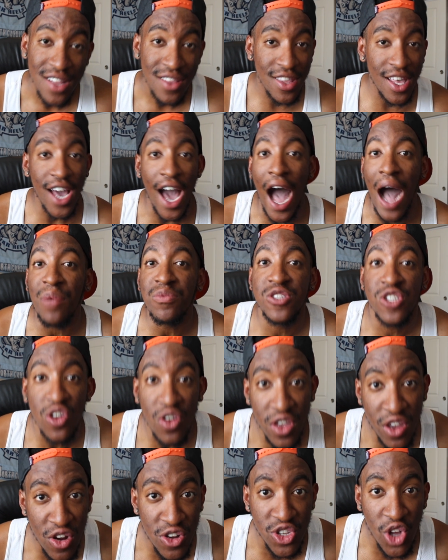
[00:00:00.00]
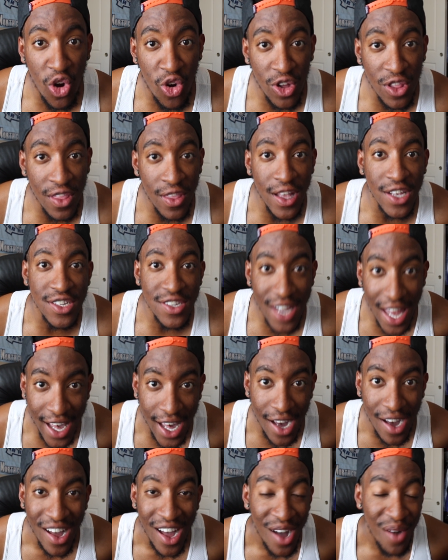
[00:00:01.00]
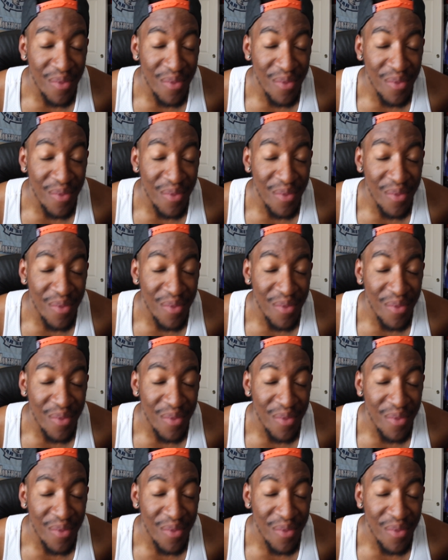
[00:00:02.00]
nigga, I'm 2 years older than this nigga.